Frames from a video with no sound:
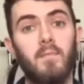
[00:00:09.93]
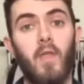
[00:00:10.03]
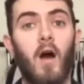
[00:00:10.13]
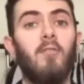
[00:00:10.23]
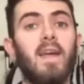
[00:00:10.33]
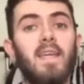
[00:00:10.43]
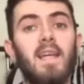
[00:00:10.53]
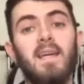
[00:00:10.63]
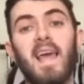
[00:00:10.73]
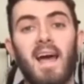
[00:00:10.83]
are regular
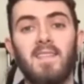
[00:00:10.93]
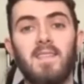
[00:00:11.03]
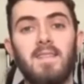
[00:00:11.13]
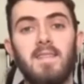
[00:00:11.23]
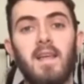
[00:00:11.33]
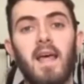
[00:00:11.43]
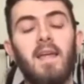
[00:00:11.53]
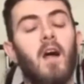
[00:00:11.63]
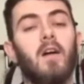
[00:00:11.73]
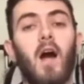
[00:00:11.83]
guests in
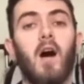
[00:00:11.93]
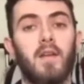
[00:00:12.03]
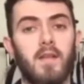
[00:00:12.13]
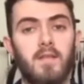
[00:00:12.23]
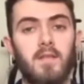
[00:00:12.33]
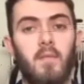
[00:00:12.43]
our gardens.